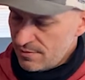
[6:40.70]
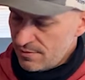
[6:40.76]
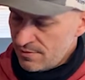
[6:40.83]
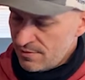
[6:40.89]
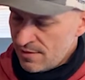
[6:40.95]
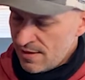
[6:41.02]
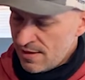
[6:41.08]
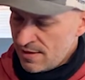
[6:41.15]

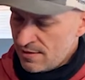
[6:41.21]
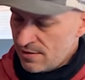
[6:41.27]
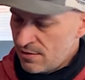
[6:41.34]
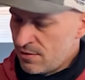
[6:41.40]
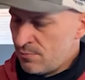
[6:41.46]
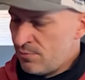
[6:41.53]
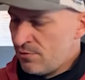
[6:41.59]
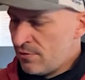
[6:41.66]
that
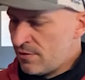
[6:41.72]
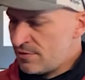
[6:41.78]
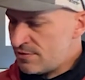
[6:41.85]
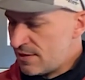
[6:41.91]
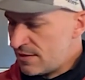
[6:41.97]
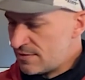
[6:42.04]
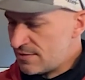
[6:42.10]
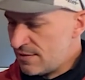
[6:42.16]
our brewer
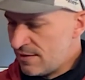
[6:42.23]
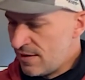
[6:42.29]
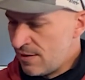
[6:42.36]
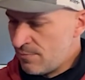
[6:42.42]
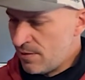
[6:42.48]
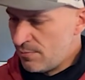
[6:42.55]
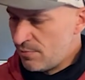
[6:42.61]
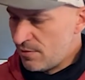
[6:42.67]
Justin
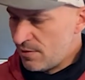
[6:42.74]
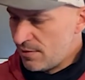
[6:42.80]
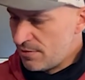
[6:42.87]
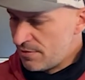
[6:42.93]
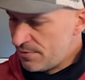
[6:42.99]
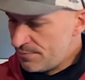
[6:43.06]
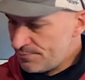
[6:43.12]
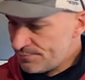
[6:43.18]
came up with.
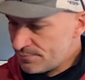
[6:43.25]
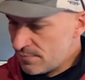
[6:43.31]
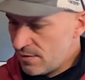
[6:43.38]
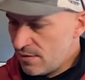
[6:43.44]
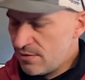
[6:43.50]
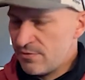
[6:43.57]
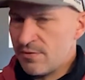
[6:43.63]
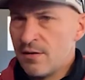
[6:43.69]

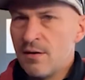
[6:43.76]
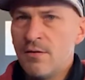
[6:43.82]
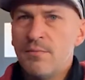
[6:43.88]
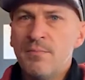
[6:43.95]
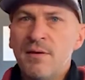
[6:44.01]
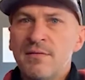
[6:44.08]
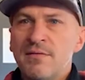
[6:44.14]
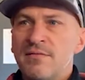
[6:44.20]

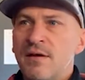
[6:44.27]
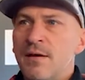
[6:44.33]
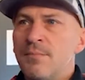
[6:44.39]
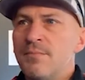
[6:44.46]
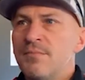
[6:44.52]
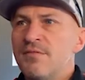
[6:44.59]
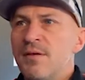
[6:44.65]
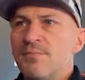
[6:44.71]
But
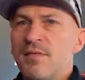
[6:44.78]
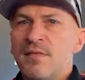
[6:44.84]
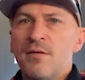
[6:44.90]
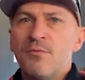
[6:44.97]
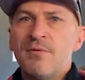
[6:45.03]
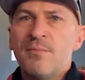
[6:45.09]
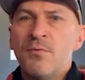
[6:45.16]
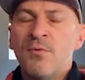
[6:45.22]
something that
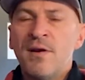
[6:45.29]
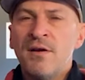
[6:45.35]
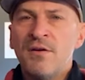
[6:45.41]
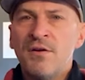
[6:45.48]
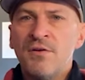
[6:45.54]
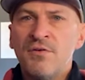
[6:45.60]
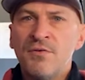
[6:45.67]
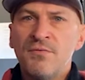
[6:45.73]
we've been wanting
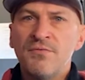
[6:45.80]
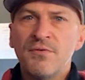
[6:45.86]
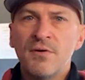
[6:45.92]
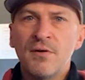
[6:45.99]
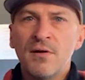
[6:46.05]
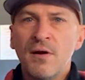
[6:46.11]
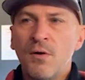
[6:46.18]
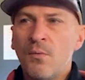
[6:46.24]
to do
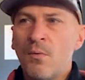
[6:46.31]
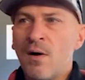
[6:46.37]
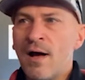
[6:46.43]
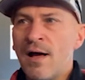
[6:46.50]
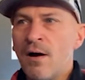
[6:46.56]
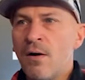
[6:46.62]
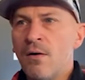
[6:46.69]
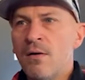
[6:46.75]
for a
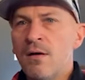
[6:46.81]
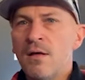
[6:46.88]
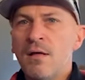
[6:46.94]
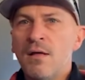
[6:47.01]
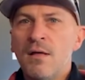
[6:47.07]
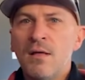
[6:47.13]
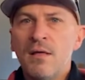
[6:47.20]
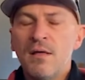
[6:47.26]
while.
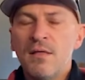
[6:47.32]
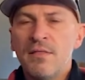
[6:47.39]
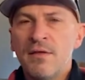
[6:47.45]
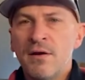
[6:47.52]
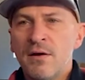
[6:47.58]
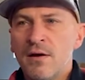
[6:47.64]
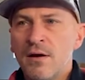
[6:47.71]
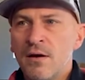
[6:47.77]

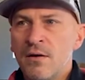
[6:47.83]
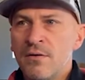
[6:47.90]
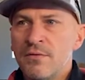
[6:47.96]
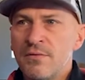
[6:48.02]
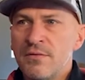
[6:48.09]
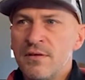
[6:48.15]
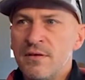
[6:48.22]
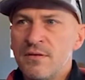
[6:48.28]
There are
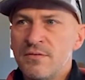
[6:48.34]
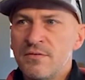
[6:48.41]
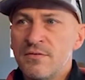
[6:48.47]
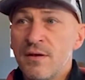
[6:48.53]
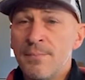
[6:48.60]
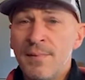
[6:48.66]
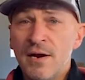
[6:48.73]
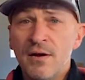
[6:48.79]
these
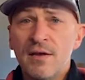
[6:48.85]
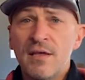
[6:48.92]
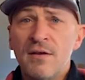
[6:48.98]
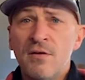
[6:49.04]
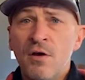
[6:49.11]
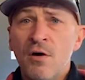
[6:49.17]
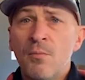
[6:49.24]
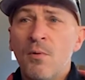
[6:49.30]

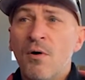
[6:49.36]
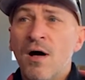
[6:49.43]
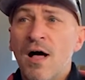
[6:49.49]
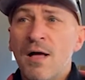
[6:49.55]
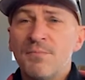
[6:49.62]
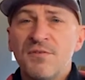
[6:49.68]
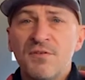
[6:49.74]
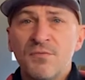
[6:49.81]
American Noble
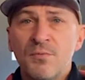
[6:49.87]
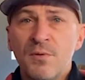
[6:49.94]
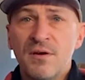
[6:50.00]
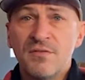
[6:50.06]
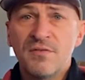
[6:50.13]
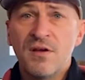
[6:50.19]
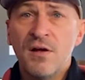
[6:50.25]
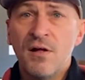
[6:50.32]
hops, is what
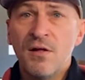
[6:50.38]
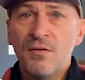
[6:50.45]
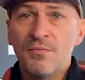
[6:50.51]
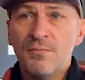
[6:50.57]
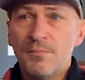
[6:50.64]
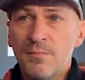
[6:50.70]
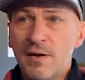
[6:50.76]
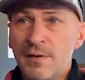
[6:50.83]
it's called,
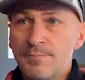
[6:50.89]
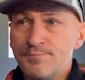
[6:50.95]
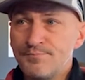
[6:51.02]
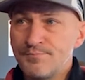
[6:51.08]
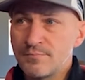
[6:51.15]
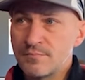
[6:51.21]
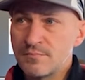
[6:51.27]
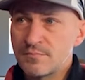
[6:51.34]
but
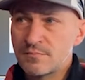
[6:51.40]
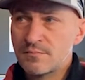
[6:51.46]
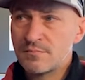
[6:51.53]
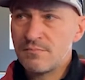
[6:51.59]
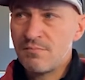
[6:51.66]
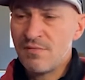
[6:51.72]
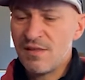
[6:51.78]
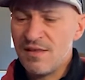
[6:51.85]

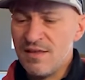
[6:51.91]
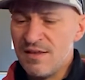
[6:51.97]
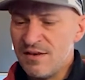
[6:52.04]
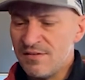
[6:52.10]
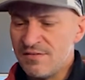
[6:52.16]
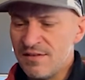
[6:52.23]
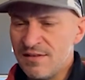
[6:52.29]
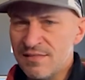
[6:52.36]
it
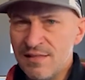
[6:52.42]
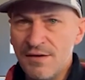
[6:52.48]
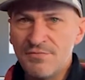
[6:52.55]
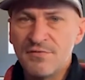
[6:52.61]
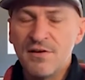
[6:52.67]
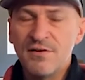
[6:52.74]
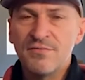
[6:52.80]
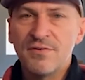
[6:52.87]
is the
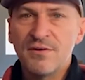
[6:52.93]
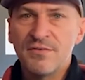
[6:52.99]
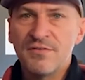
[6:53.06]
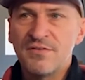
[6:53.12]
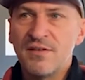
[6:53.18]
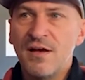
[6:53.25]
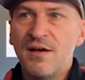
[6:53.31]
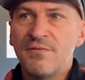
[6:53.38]
leftover
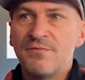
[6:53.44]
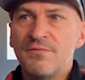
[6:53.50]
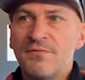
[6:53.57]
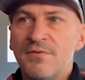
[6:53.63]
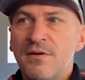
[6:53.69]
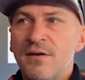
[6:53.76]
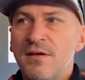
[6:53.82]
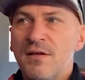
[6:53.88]
stuff
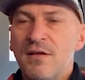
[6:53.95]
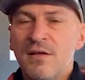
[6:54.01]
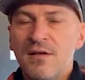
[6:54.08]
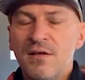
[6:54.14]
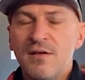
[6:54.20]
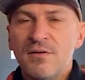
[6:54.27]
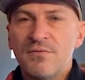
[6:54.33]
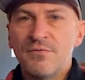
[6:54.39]

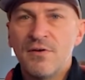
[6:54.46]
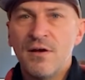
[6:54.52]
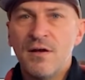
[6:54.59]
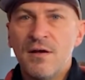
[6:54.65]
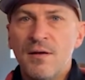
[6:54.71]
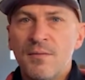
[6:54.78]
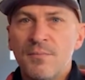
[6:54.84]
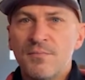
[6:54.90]

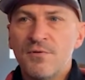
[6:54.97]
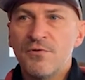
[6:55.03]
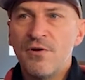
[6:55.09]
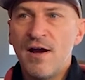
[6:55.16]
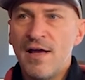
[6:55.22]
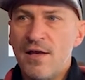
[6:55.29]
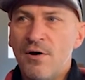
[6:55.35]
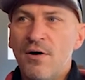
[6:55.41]
from
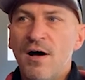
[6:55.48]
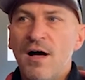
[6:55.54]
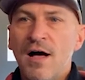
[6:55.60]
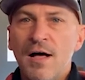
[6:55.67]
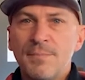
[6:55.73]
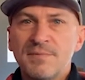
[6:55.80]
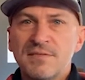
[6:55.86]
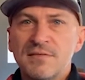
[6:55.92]
cryo
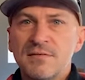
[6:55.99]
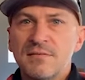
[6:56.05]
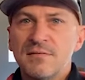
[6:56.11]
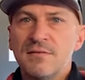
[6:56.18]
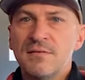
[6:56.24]
hops